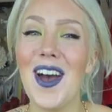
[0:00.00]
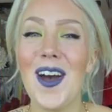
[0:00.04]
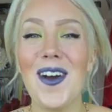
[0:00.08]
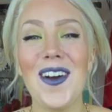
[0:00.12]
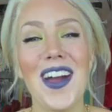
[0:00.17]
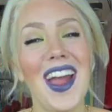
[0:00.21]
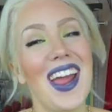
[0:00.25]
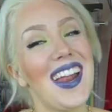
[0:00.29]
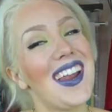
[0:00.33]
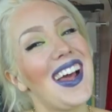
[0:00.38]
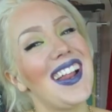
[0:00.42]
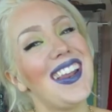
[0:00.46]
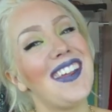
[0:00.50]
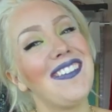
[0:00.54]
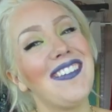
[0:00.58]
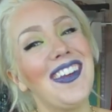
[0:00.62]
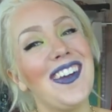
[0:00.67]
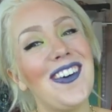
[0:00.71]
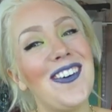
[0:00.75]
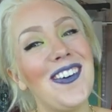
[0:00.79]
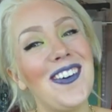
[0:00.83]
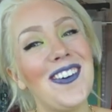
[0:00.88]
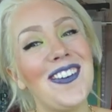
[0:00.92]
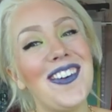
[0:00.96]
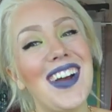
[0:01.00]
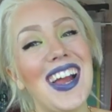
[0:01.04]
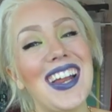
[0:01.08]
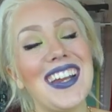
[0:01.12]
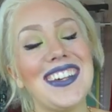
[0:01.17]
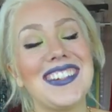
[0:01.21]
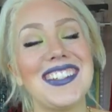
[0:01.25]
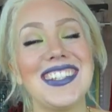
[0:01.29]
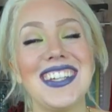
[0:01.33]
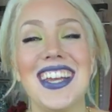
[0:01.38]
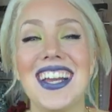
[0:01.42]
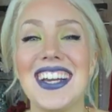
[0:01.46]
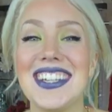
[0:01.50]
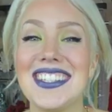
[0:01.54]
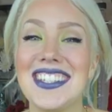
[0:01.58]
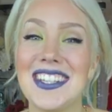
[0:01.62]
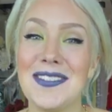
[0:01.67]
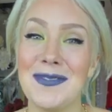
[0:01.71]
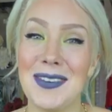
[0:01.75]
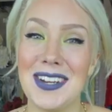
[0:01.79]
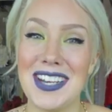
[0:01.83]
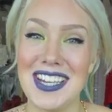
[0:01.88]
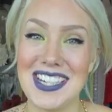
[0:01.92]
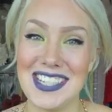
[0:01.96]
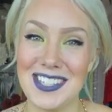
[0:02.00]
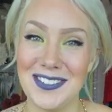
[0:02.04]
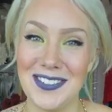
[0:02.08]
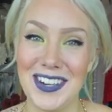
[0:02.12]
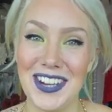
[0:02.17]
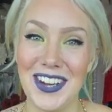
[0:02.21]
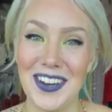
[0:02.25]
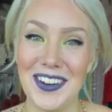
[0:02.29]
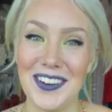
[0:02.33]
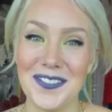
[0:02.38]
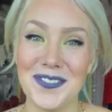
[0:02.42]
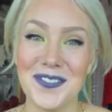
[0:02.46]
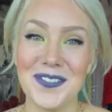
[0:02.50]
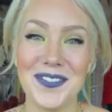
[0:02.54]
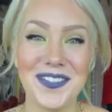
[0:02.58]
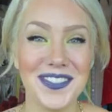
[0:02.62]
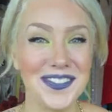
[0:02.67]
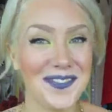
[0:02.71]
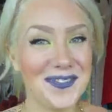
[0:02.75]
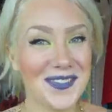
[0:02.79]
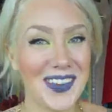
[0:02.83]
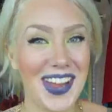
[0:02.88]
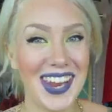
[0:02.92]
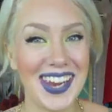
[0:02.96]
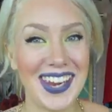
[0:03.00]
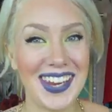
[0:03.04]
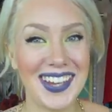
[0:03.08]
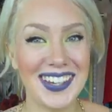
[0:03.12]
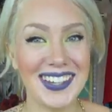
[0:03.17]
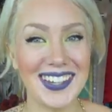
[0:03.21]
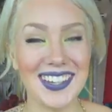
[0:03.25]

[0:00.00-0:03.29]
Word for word: Alright, I love you all, and I'll see you guys in my next video. Bye!